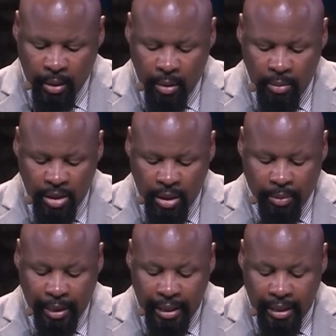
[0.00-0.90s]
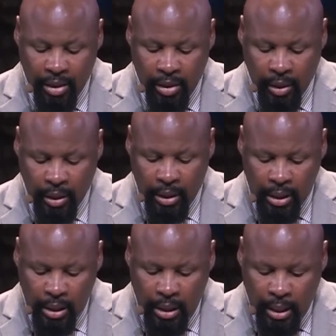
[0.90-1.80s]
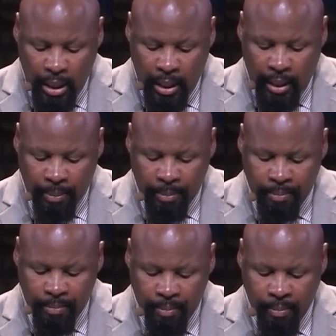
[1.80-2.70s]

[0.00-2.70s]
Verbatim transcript: I'm going to jump right into it. Um,